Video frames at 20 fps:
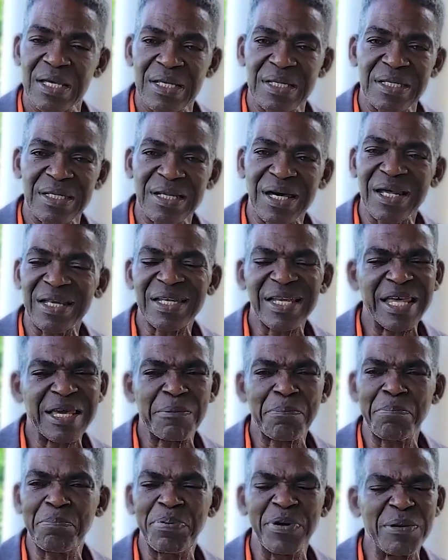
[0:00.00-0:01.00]
Not like
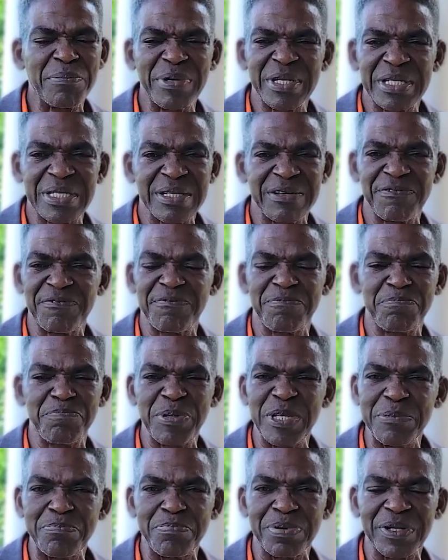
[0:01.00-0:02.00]
primitive
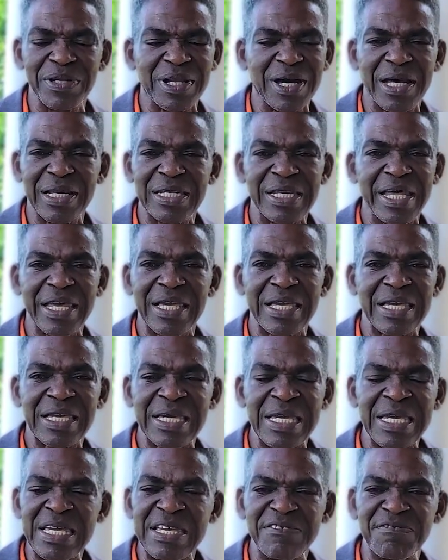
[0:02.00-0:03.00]
people, not like
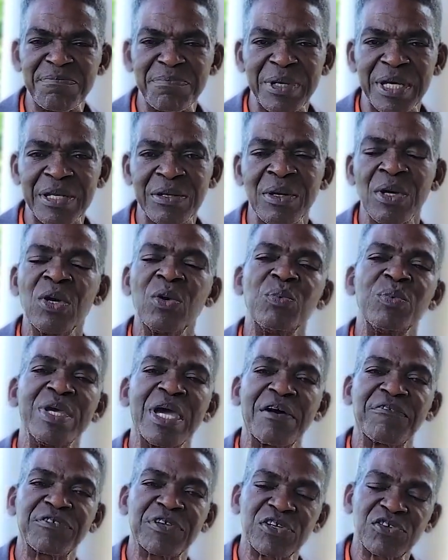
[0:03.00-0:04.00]
cavemen. We
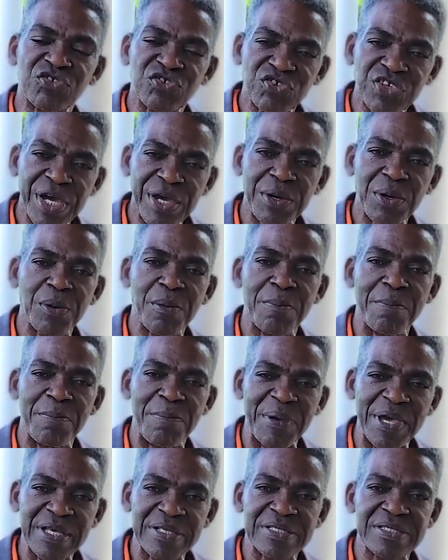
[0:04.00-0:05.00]
have to try our
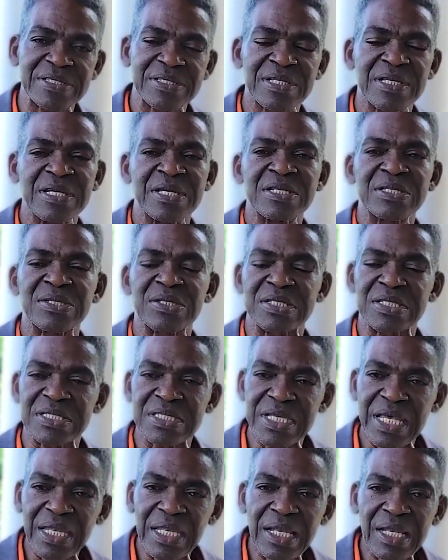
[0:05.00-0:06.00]
best to
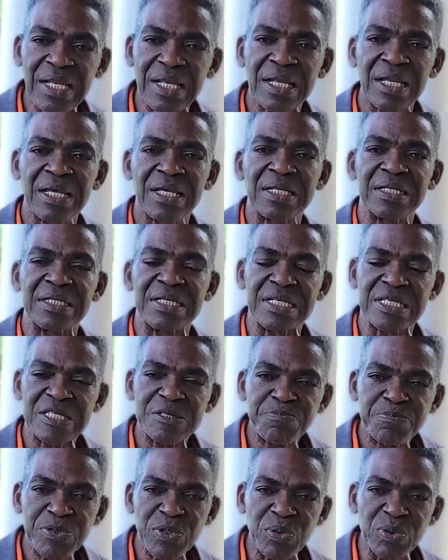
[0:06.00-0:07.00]
settle
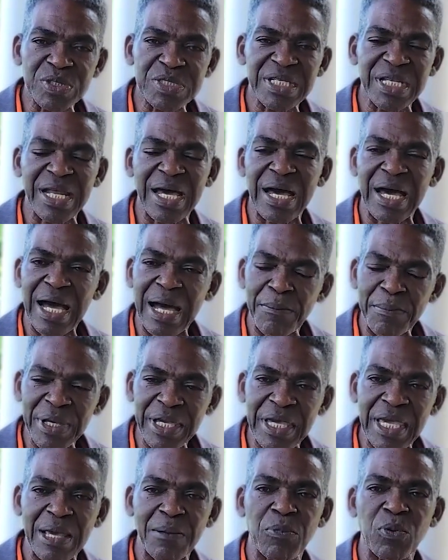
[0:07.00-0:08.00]
disputes in an
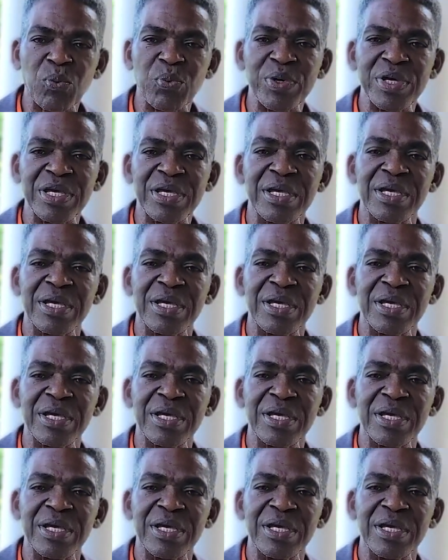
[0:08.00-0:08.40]
amicable way.